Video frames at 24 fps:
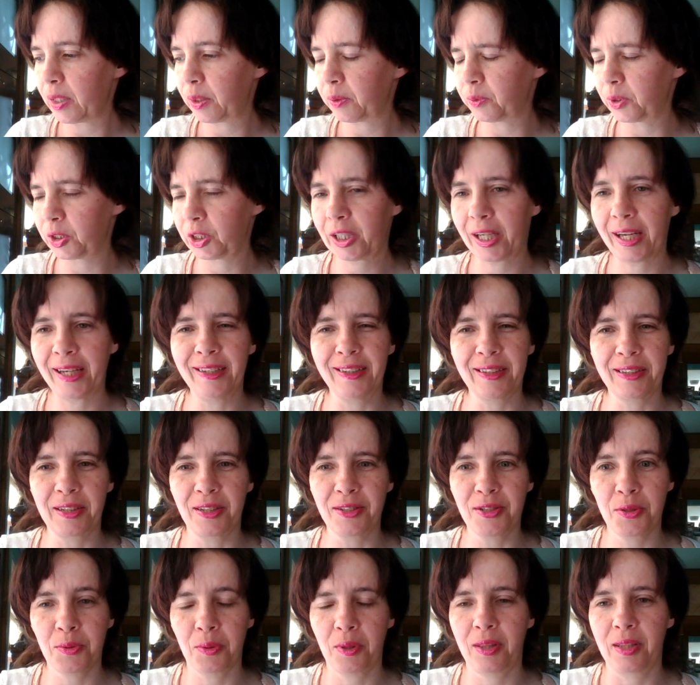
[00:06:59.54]
Which kind of
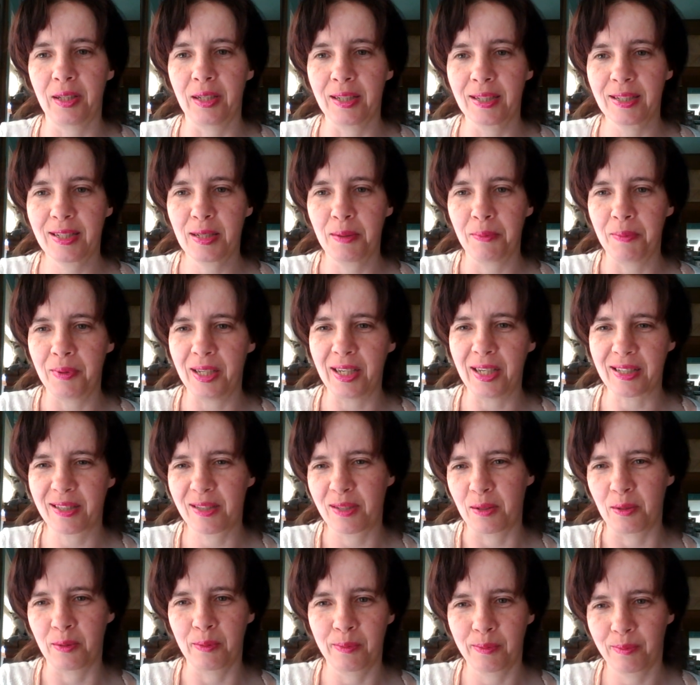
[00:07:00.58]
goes with the
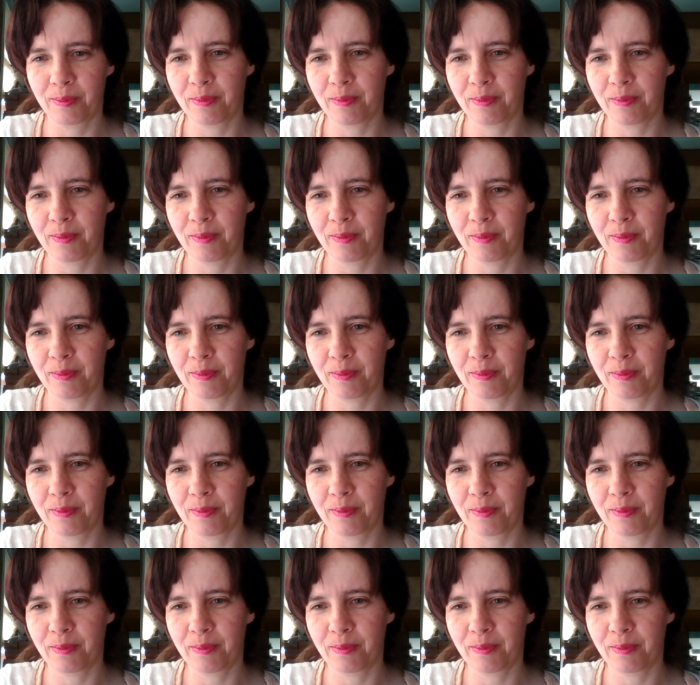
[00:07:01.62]
intimidates you